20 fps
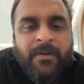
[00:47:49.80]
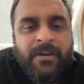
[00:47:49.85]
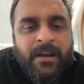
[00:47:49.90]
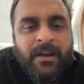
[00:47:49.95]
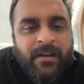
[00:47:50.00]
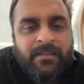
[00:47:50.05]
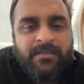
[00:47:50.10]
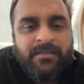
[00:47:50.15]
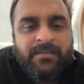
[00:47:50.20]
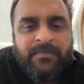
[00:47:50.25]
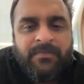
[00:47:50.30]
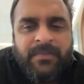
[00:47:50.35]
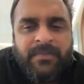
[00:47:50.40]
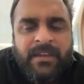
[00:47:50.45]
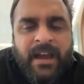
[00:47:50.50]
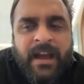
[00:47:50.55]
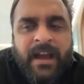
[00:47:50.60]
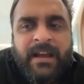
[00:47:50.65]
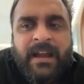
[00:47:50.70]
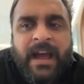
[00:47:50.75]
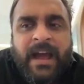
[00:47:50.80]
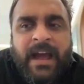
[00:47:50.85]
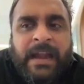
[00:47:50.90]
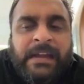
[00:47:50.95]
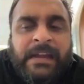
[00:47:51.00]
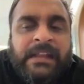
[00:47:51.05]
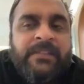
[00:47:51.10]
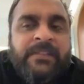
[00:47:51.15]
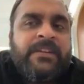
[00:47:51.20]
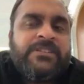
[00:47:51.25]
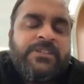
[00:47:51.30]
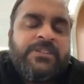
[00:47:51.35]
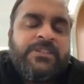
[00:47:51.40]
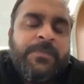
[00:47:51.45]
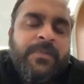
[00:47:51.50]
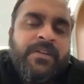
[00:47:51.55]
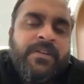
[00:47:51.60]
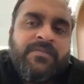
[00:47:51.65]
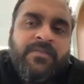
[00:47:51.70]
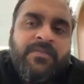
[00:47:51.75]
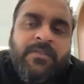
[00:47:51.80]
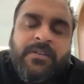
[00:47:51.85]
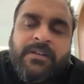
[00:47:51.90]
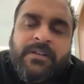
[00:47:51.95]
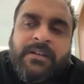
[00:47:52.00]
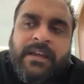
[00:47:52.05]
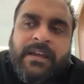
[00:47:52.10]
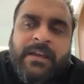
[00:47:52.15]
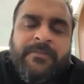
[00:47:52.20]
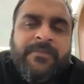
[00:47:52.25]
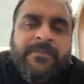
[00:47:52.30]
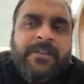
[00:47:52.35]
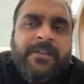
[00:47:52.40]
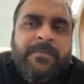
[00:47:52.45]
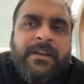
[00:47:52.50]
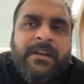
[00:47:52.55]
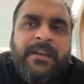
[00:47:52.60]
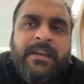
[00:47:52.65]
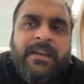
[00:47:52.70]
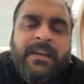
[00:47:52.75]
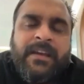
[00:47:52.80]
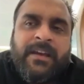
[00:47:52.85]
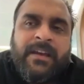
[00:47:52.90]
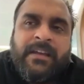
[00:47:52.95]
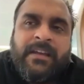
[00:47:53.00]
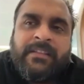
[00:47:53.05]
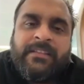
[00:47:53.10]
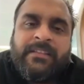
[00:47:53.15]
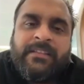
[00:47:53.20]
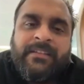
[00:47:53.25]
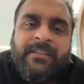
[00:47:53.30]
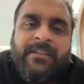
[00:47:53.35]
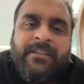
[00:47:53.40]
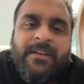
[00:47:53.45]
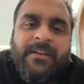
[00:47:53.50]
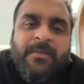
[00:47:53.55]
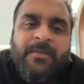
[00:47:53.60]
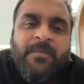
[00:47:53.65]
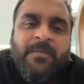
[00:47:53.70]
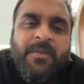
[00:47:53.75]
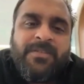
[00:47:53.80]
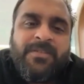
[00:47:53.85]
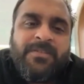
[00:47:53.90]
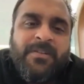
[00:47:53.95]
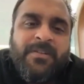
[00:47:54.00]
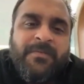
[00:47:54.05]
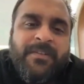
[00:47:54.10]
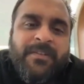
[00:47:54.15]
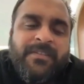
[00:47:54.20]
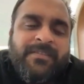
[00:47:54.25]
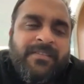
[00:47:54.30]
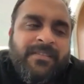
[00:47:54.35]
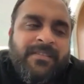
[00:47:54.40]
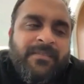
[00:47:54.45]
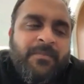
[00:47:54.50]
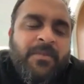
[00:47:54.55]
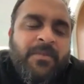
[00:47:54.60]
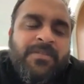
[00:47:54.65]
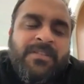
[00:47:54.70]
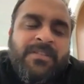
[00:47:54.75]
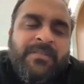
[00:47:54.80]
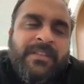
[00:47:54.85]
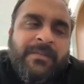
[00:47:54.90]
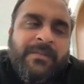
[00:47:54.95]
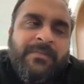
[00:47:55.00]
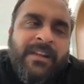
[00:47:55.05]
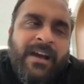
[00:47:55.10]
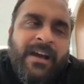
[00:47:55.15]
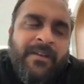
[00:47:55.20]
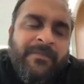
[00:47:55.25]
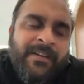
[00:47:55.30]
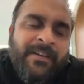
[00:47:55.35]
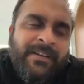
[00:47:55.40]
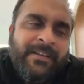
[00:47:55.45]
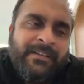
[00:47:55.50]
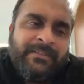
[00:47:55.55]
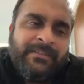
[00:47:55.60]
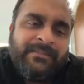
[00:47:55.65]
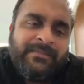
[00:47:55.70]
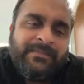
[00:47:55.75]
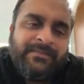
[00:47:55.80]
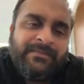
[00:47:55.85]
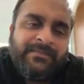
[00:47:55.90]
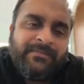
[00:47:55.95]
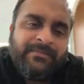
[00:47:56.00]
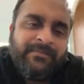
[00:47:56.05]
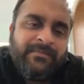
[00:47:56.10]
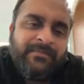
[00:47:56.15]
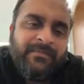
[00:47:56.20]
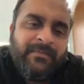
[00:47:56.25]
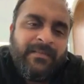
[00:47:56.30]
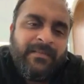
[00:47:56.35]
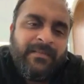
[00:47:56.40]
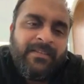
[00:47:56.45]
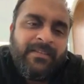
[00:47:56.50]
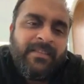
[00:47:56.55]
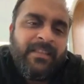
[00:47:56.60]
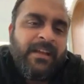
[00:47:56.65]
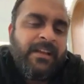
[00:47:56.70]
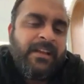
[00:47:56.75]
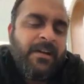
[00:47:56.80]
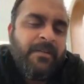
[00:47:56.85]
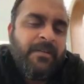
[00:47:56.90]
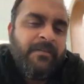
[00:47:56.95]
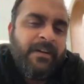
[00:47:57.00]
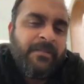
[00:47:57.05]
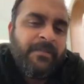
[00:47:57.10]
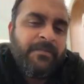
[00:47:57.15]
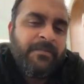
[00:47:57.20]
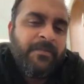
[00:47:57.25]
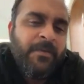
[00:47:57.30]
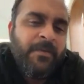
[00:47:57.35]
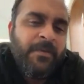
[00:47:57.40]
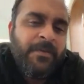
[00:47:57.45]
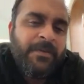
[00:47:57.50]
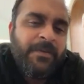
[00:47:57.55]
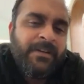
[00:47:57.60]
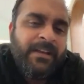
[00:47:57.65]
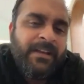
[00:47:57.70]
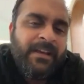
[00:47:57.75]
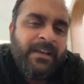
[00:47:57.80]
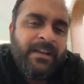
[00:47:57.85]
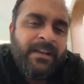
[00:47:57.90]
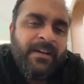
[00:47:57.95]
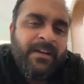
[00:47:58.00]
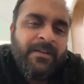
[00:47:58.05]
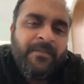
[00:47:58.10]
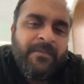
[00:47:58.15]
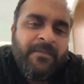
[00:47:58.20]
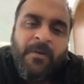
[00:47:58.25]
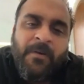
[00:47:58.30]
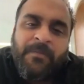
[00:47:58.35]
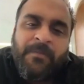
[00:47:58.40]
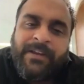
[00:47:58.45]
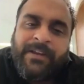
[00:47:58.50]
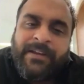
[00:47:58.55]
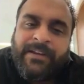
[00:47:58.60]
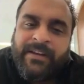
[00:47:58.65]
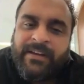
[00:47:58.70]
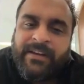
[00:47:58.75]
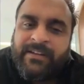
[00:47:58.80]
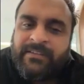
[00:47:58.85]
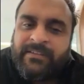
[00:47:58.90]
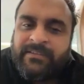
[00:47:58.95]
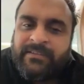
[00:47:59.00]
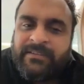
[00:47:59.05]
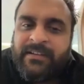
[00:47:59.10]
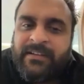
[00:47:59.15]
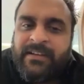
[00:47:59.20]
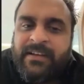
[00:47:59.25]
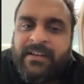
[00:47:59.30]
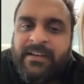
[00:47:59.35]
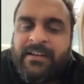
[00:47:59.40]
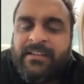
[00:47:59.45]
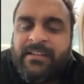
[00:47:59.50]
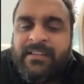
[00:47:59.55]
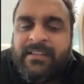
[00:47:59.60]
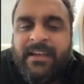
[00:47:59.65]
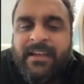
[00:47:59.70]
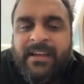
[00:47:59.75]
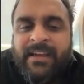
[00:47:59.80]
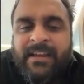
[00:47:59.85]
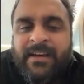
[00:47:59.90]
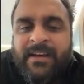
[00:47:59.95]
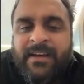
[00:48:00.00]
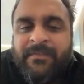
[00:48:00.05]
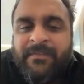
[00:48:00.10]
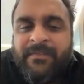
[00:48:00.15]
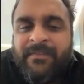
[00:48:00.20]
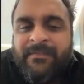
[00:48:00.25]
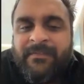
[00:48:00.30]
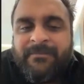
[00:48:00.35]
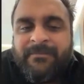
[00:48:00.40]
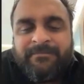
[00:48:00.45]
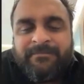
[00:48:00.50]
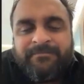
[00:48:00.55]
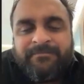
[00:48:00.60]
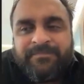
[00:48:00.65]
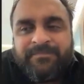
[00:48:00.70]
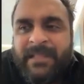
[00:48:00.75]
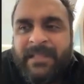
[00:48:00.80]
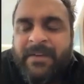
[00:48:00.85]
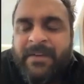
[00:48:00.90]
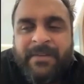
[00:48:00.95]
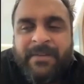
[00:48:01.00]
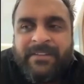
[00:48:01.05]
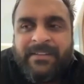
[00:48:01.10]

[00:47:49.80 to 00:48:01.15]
about us. We are idol worshippers for everybody, and most of them laugh at us. They love our food, they love how we dress, they love, I